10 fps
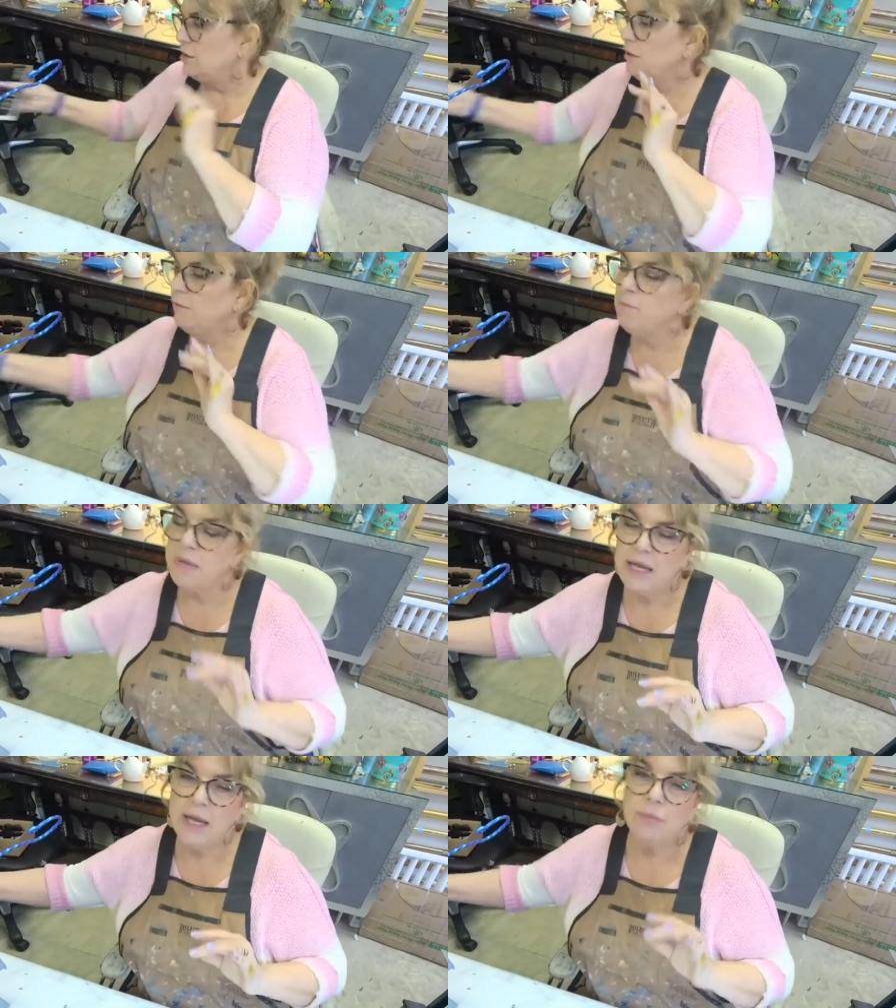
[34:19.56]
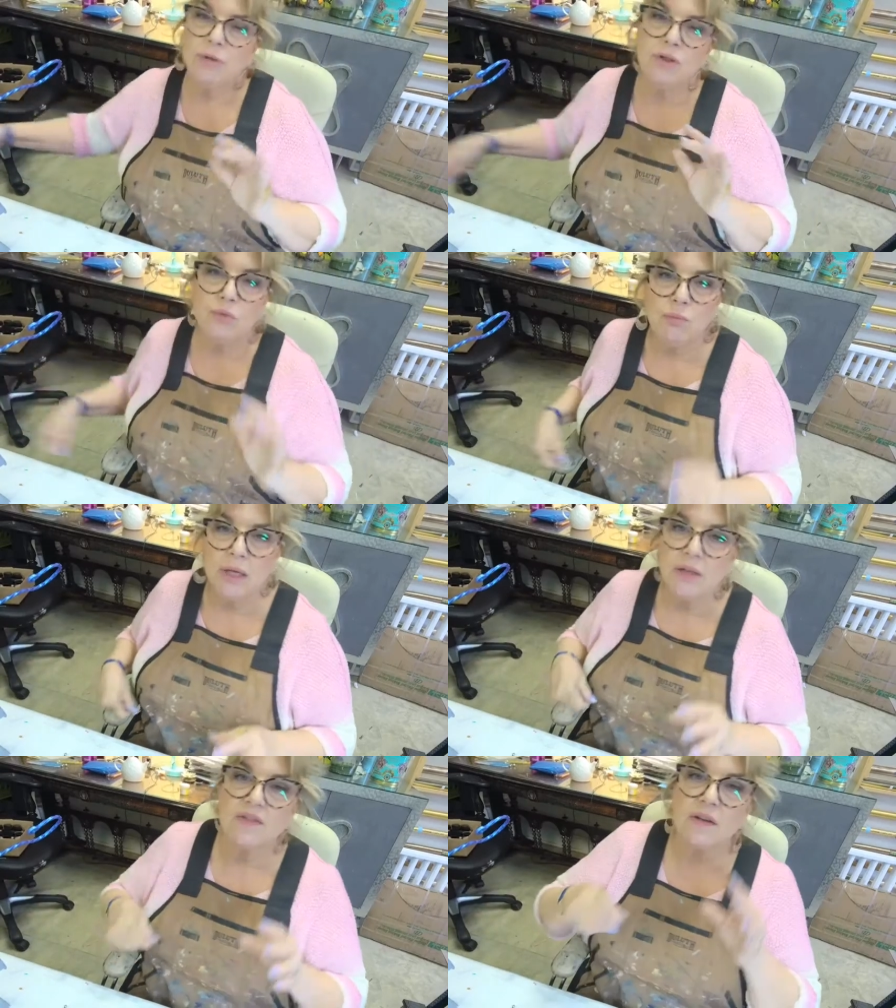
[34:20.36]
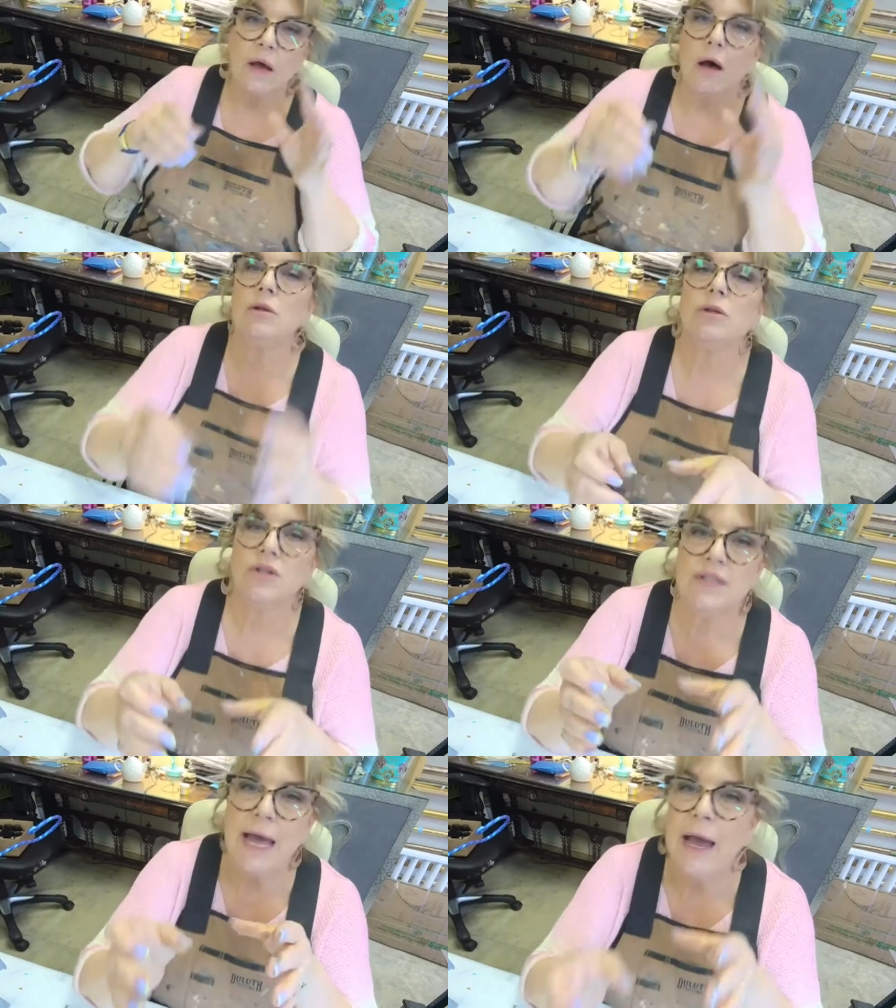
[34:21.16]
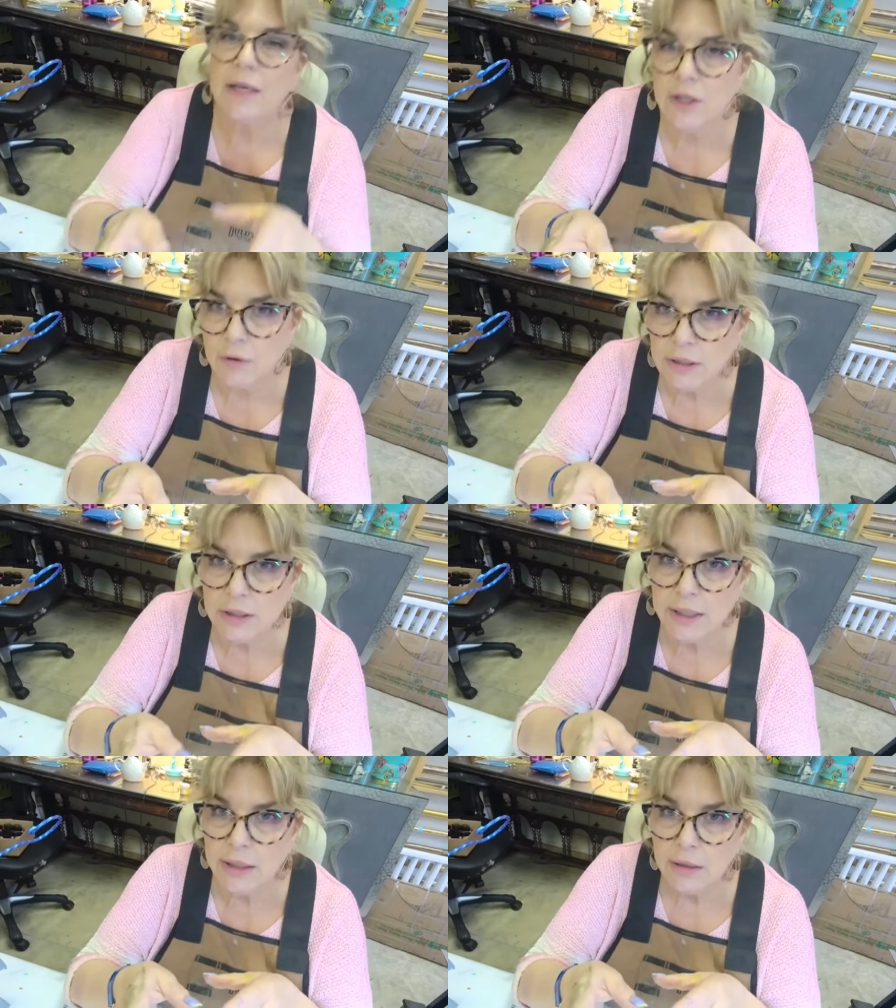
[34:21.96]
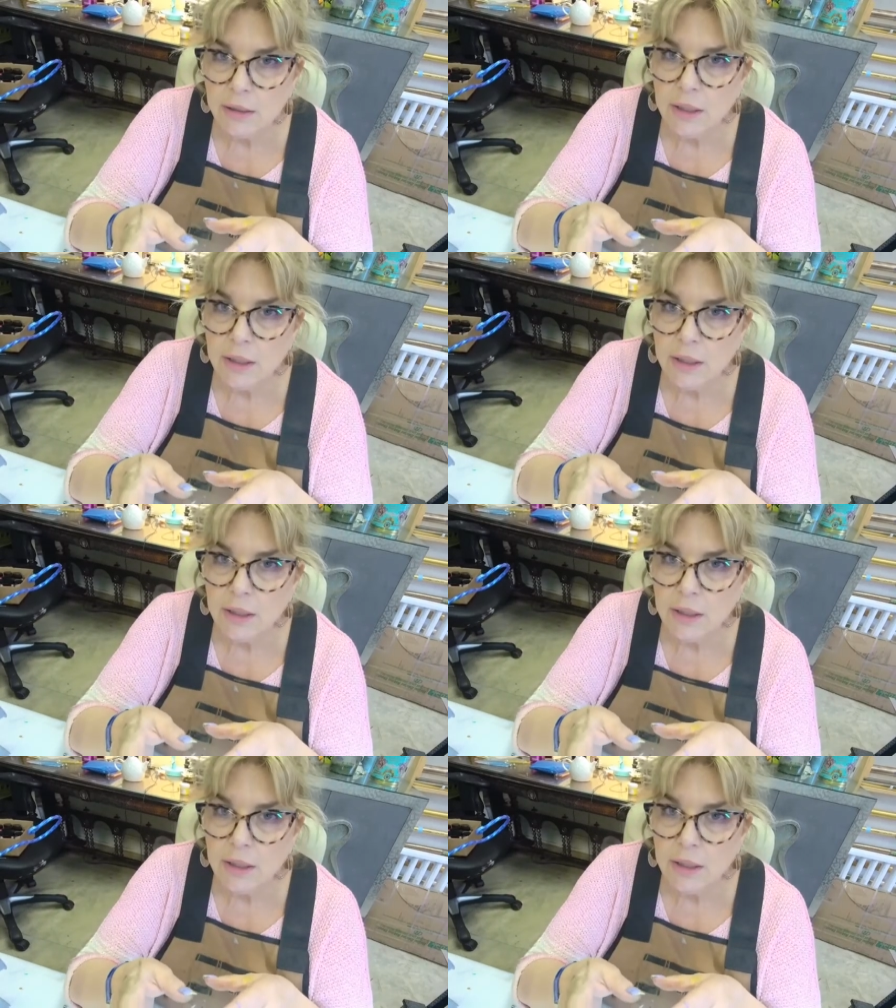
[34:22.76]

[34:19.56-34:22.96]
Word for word: to be able to mix colors accurately.